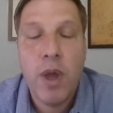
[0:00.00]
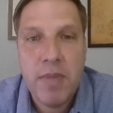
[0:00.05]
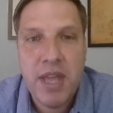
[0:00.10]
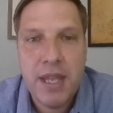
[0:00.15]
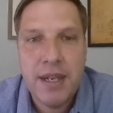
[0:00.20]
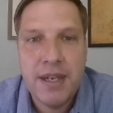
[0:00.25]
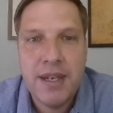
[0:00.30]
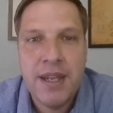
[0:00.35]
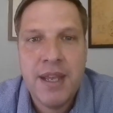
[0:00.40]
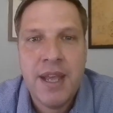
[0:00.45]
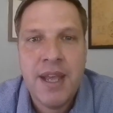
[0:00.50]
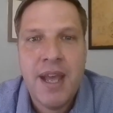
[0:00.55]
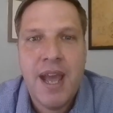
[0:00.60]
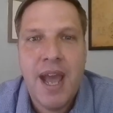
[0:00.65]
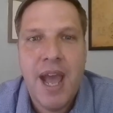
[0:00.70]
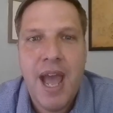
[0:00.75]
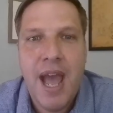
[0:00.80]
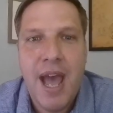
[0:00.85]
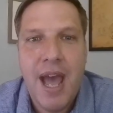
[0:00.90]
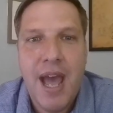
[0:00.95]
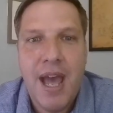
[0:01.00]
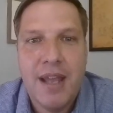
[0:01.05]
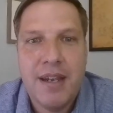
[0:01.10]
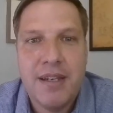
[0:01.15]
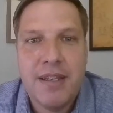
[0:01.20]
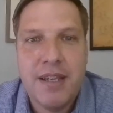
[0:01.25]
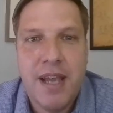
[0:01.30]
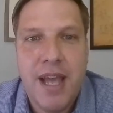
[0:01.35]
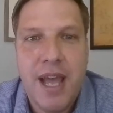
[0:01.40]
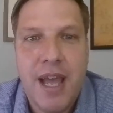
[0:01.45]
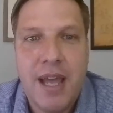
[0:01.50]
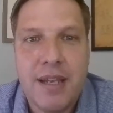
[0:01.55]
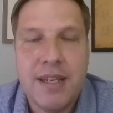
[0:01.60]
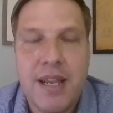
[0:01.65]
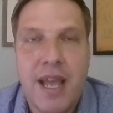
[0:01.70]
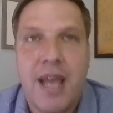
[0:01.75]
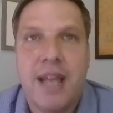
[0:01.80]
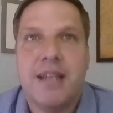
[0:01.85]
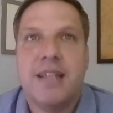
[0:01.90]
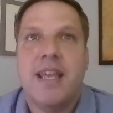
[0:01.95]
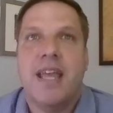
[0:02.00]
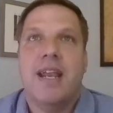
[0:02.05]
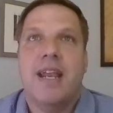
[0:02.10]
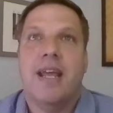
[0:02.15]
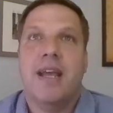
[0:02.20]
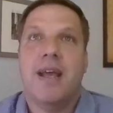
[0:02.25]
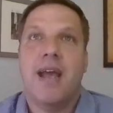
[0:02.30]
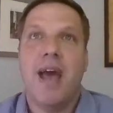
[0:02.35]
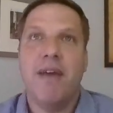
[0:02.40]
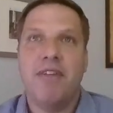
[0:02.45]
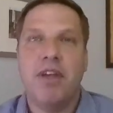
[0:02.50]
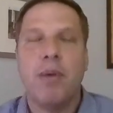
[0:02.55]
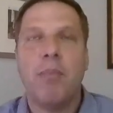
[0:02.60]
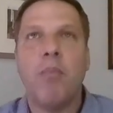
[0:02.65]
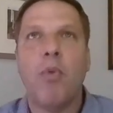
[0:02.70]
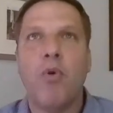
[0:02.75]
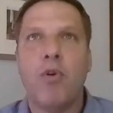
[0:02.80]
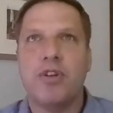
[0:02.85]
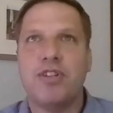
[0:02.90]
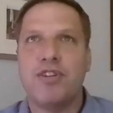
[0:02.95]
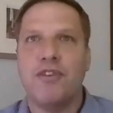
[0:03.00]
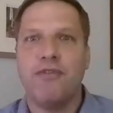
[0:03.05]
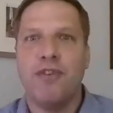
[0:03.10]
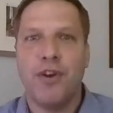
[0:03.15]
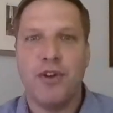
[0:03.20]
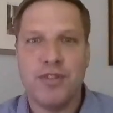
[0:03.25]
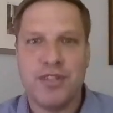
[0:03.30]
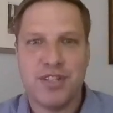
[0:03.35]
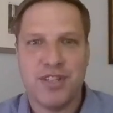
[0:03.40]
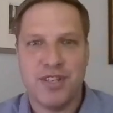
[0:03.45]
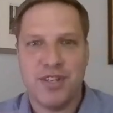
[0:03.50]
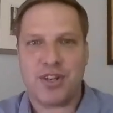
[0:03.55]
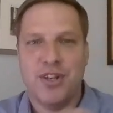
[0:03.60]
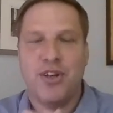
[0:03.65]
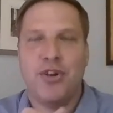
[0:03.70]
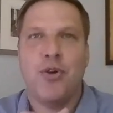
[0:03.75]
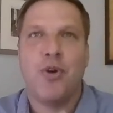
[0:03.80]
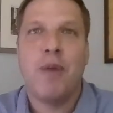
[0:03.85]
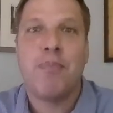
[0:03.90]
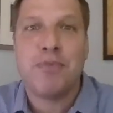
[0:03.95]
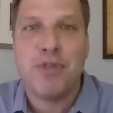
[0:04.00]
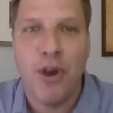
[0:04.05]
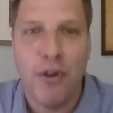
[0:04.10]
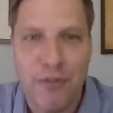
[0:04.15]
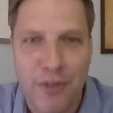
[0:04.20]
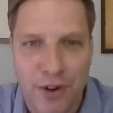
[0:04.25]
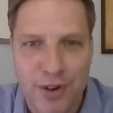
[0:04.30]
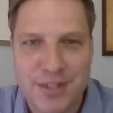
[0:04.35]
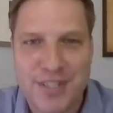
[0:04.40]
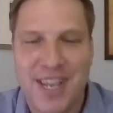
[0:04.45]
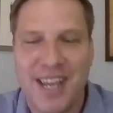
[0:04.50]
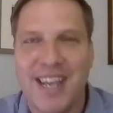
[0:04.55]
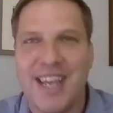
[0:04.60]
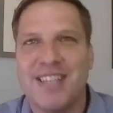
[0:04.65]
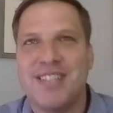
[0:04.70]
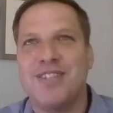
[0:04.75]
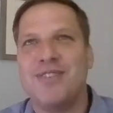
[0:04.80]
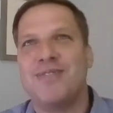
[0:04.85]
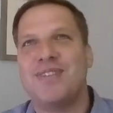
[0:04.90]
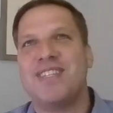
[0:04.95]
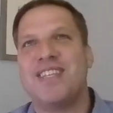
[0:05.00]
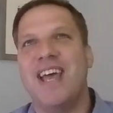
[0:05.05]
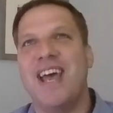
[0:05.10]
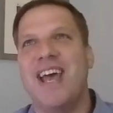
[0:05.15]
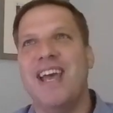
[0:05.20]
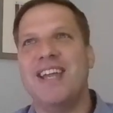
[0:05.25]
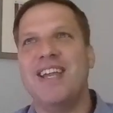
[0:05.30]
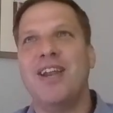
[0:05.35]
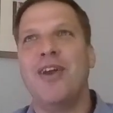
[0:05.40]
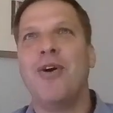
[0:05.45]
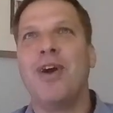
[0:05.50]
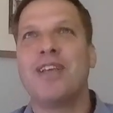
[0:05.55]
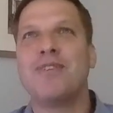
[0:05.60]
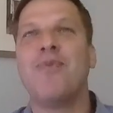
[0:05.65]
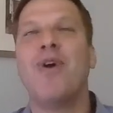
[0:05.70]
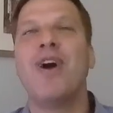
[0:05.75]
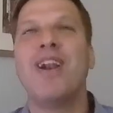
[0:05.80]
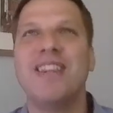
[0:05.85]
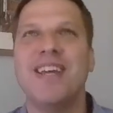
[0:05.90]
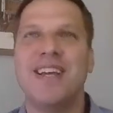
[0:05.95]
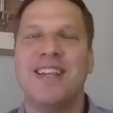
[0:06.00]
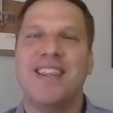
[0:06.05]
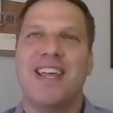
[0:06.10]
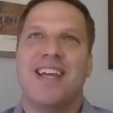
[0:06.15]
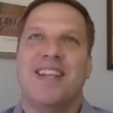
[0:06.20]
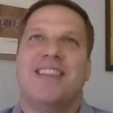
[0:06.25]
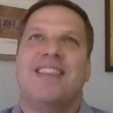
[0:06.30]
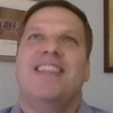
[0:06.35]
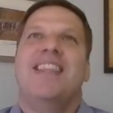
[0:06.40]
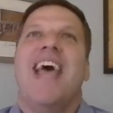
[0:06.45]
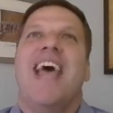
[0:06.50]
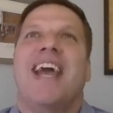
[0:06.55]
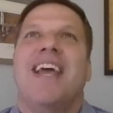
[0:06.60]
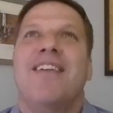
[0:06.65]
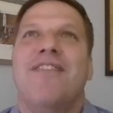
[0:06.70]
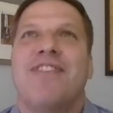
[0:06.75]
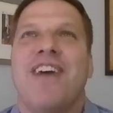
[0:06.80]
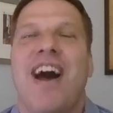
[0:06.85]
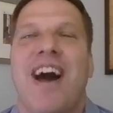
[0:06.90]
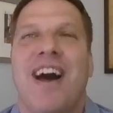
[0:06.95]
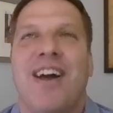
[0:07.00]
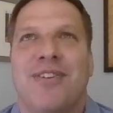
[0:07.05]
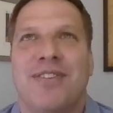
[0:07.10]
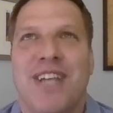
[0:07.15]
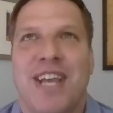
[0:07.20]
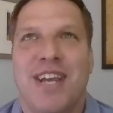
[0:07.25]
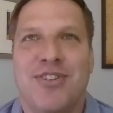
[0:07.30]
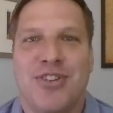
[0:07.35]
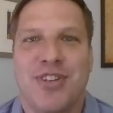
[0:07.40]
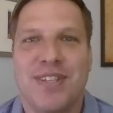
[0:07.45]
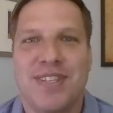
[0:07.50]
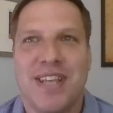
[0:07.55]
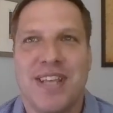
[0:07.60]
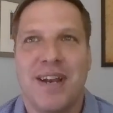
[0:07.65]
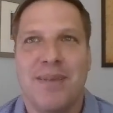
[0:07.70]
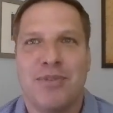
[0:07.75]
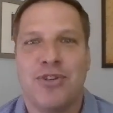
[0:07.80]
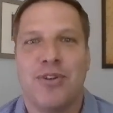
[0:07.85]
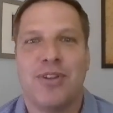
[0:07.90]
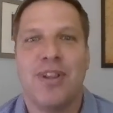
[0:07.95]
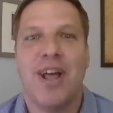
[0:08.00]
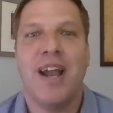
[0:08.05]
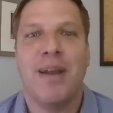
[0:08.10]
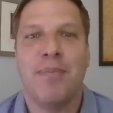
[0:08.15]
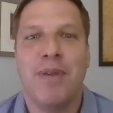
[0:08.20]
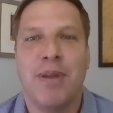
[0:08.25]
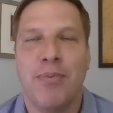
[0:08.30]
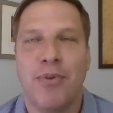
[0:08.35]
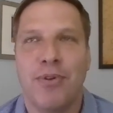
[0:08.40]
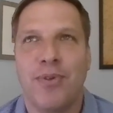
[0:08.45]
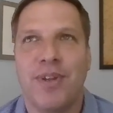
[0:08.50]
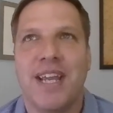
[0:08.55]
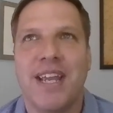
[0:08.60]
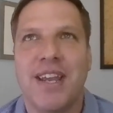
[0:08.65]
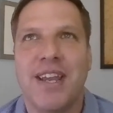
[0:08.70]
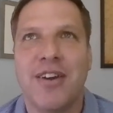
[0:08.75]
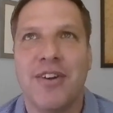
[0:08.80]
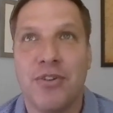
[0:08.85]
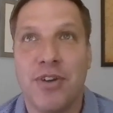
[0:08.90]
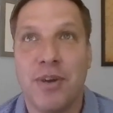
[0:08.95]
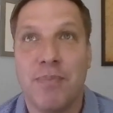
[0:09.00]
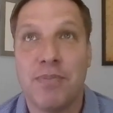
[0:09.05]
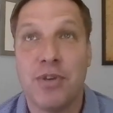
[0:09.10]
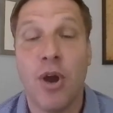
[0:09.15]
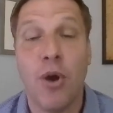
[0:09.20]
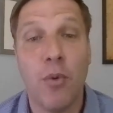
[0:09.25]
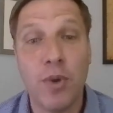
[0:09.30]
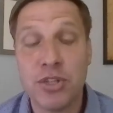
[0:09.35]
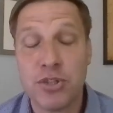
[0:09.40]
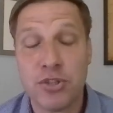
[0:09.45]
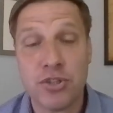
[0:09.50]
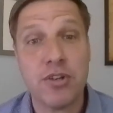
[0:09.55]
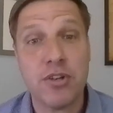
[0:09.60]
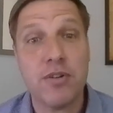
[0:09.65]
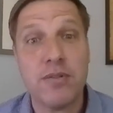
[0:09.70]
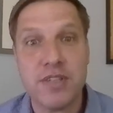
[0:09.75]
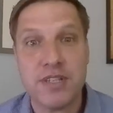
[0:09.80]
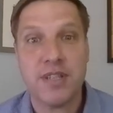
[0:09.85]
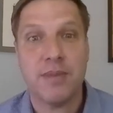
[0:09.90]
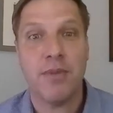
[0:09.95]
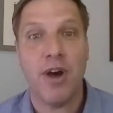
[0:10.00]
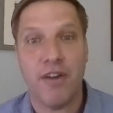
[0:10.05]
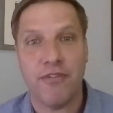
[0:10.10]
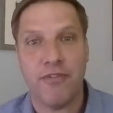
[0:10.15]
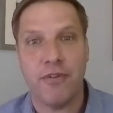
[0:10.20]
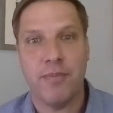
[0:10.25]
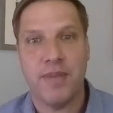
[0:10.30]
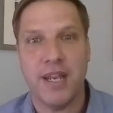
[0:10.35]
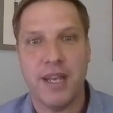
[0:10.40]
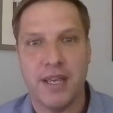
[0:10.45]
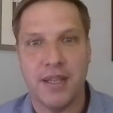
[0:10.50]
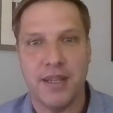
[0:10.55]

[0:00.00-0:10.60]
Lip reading: women and having a more diverse cryptoverse, I guess you'd say. Because one of the negative connotations that I'm sure a lot of people, when they hear crypto, which turns them off